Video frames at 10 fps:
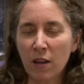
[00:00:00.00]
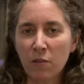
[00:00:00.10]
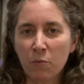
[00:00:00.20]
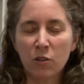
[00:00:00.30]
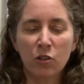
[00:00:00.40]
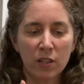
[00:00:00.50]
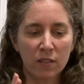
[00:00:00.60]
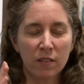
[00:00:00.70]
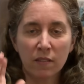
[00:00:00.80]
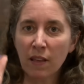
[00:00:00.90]
with, which
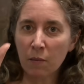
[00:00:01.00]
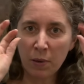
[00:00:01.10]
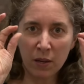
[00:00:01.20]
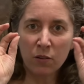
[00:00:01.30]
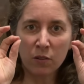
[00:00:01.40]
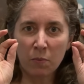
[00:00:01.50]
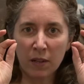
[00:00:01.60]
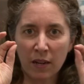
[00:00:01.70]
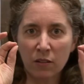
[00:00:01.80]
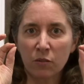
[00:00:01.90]
is they appear to be
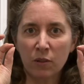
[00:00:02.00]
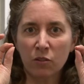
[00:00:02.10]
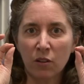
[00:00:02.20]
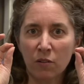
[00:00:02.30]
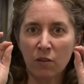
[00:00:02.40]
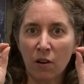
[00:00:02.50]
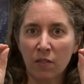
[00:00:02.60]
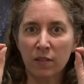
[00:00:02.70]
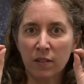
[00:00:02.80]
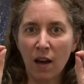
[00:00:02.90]
next to each other on
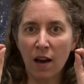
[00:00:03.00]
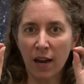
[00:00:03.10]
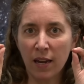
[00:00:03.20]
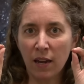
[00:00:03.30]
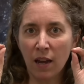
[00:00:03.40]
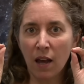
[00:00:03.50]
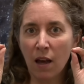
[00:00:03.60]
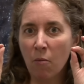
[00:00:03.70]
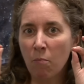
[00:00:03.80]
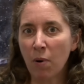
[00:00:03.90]
the sky,
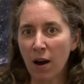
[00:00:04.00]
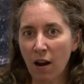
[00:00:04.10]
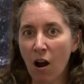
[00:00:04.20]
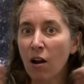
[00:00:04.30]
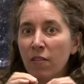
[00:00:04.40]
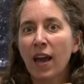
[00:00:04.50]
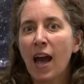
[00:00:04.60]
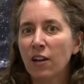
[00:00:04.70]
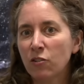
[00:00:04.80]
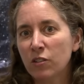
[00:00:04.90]
but are they
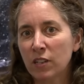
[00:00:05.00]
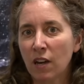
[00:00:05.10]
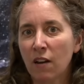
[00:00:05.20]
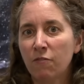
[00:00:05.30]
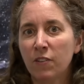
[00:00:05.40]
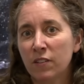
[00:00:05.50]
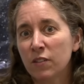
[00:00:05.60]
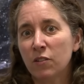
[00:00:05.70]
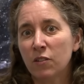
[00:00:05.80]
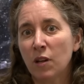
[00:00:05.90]
actually a
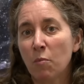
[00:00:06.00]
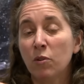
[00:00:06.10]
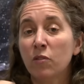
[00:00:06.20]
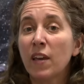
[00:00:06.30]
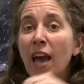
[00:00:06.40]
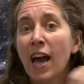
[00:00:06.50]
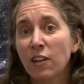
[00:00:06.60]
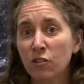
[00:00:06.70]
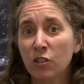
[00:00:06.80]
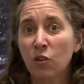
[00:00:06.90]
physical double? Do they
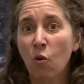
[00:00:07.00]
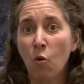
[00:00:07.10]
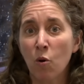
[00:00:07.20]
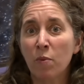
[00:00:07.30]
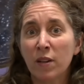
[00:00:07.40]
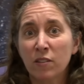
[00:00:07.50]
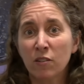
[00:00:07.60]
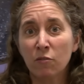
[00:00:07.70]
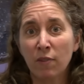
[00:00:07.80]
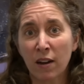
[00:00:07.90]
actually orbit
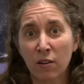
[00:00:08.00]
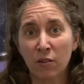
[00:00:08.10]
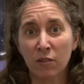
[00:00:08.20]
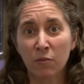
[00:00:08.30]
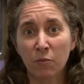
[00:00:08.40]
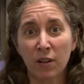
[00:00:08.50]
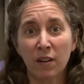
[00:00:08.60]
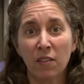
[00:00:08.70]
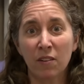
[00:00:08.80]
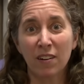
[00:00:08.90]
around one
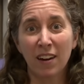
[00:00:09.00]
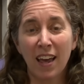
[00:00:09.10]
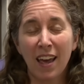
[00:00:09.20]
another?